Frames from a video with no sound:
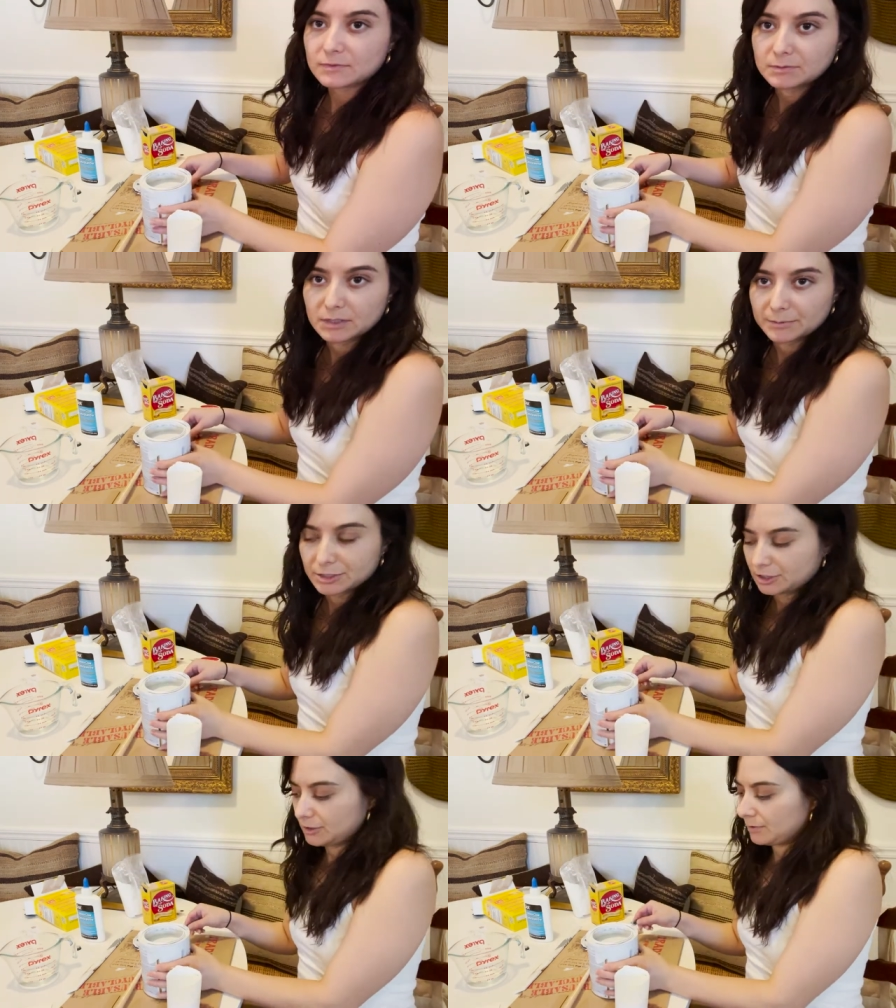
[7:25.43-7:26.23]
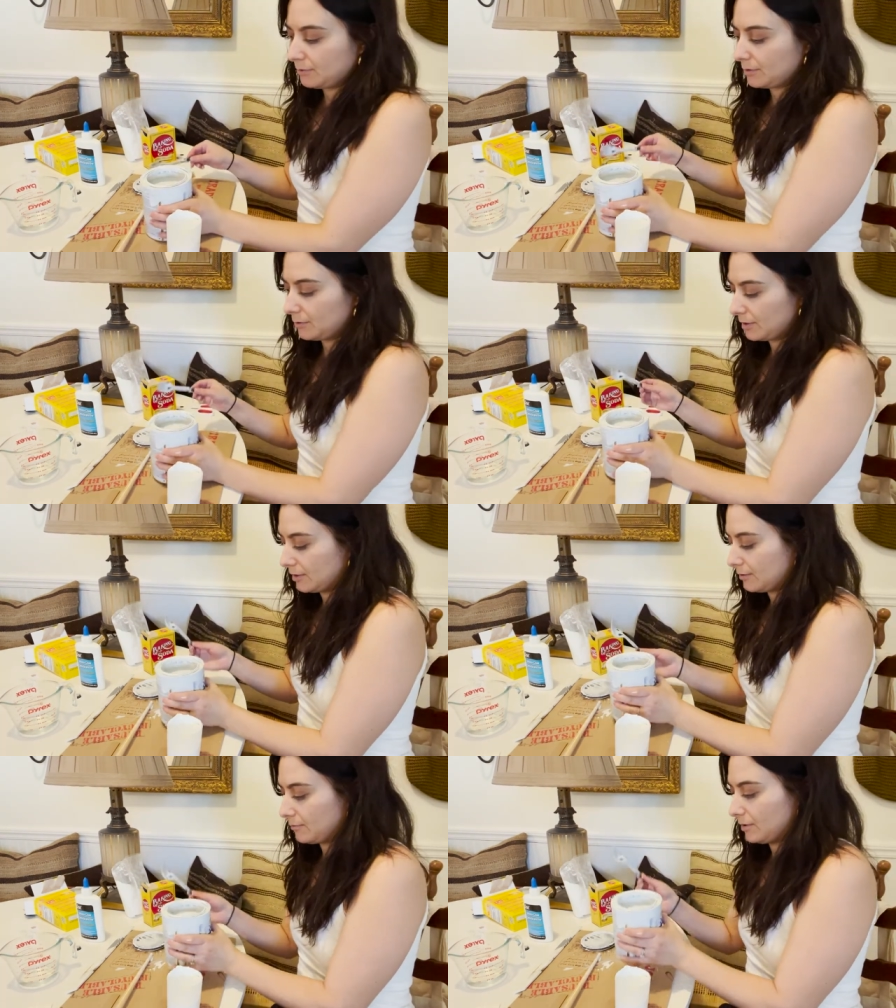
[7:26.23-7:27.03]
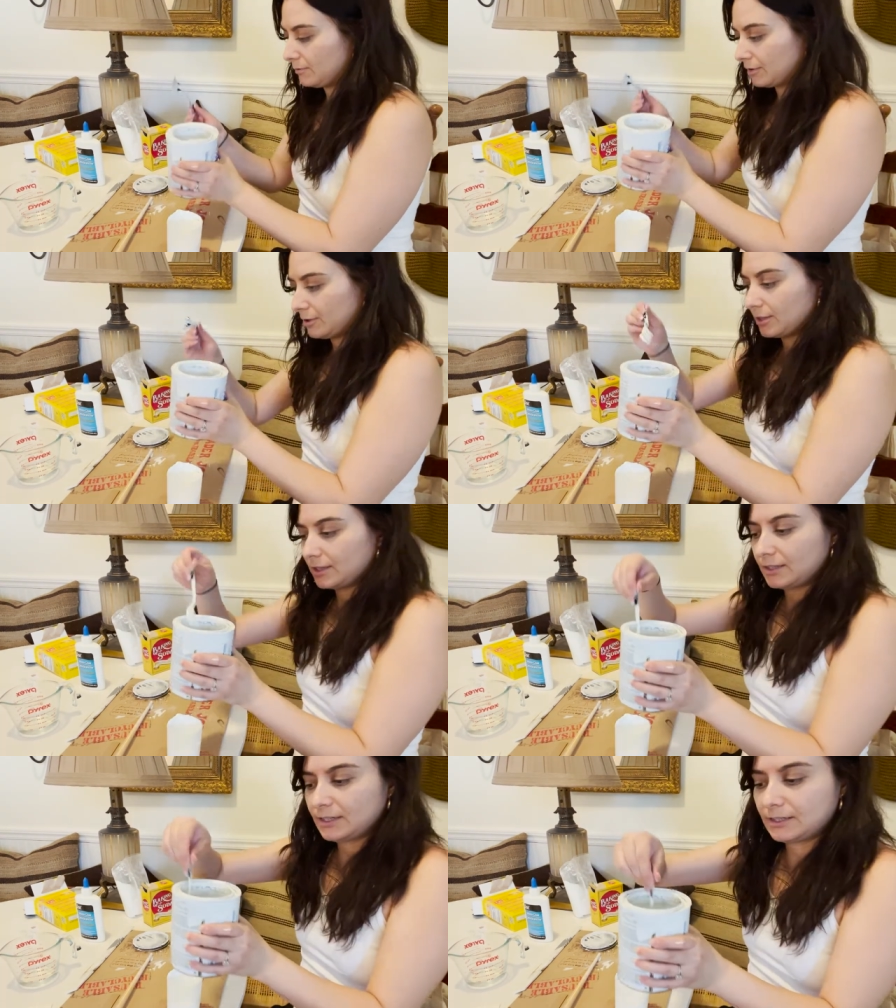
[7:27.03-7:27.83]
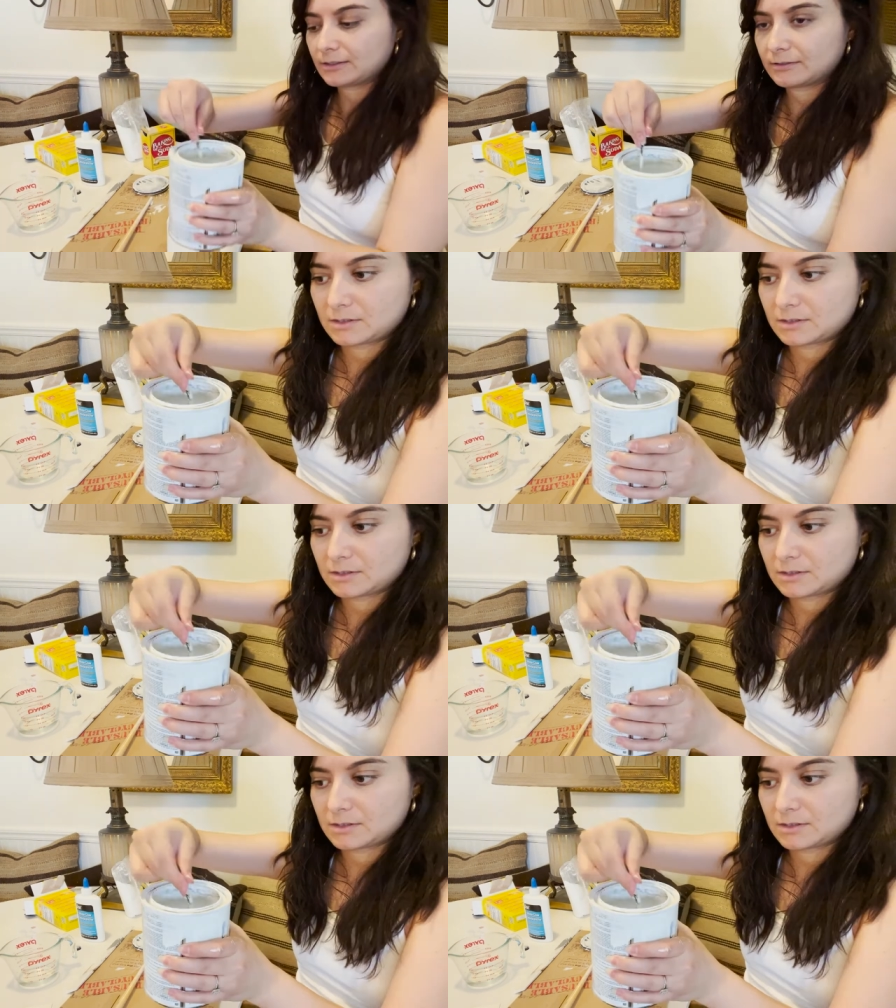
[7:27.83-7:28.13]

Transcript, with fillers: Let me show you what we're what we're looking like.